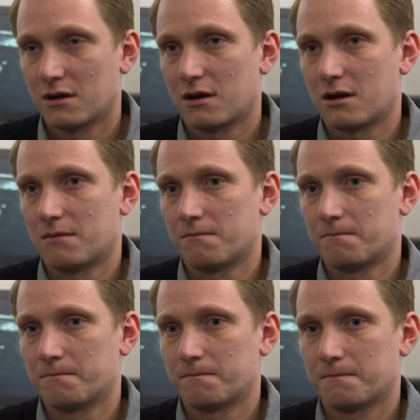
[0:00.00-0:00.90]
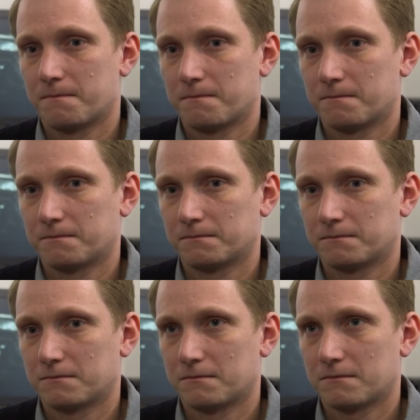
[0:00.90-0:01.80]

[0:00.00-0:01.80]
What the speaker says: Nothing is said.